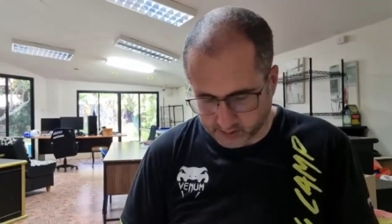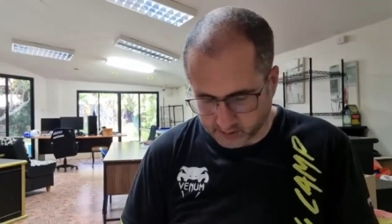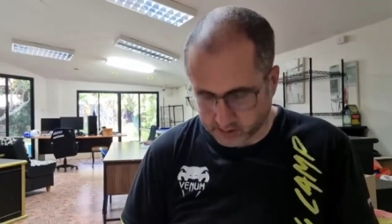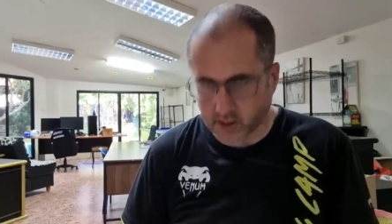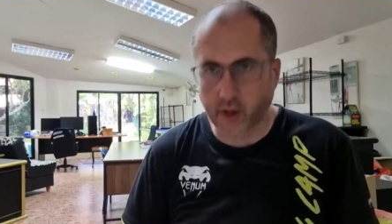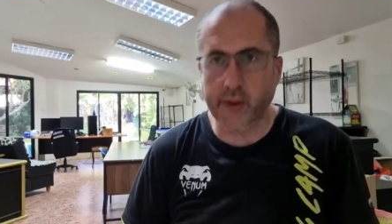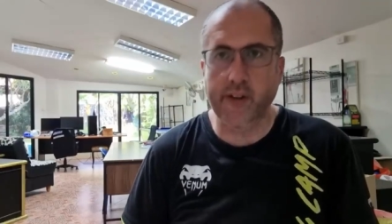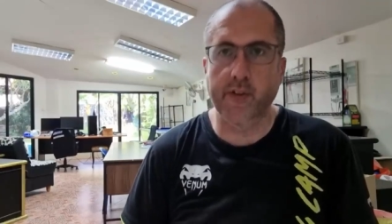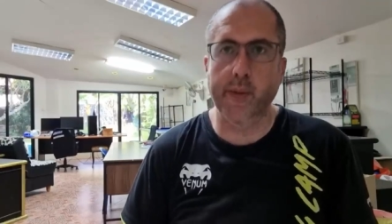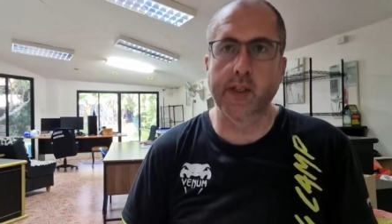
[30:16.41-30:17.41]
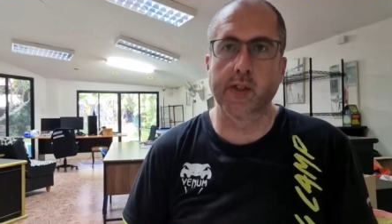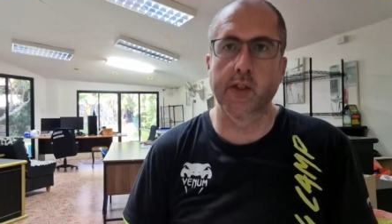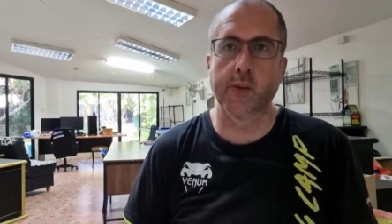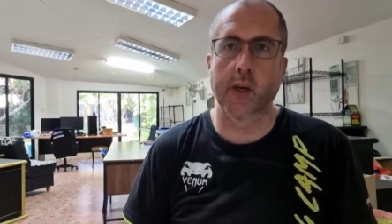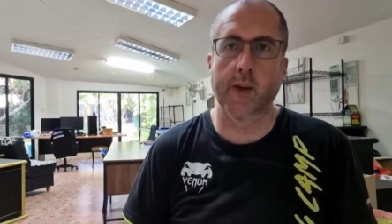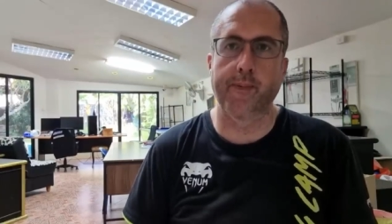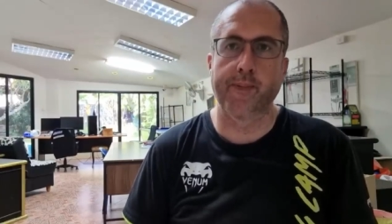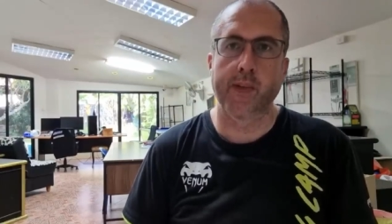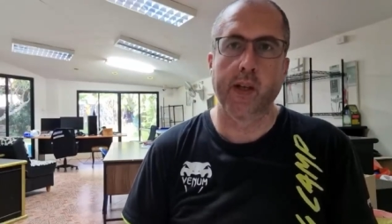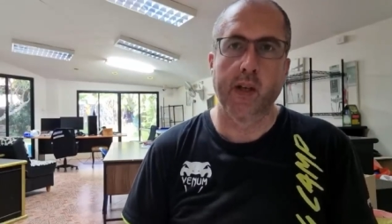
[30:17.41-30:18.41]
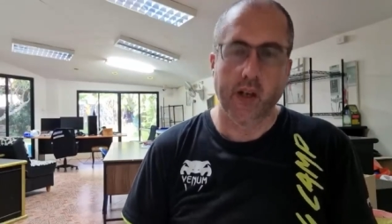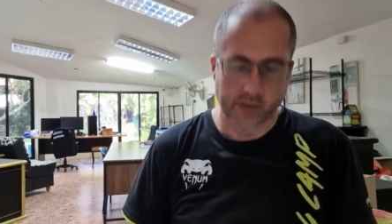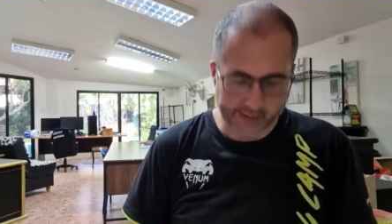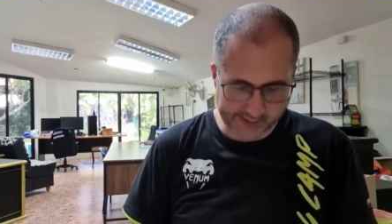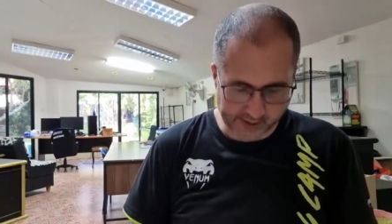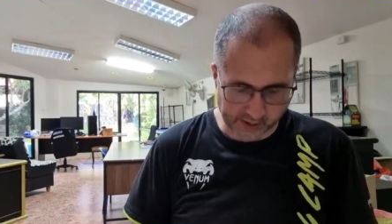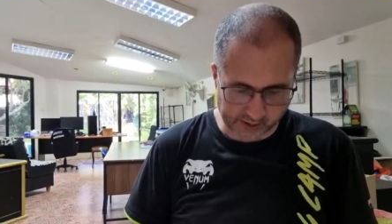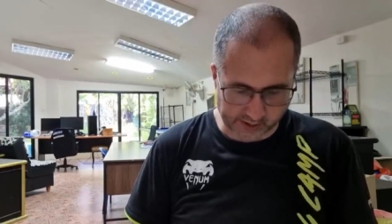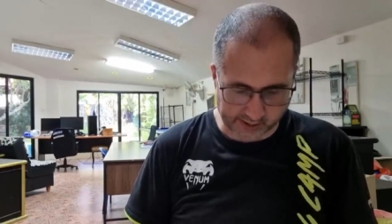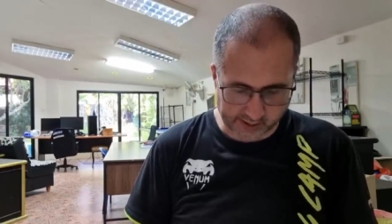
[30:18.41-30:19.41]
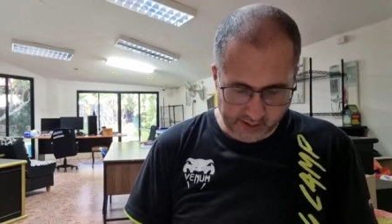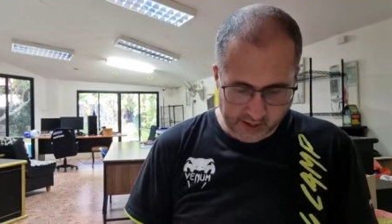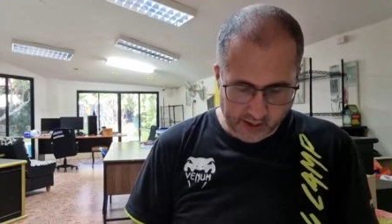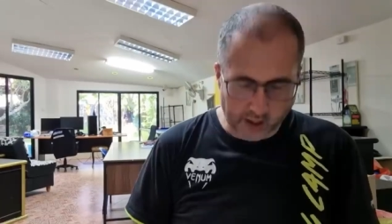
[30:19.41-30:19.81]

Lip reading: There's just no need for me to research it.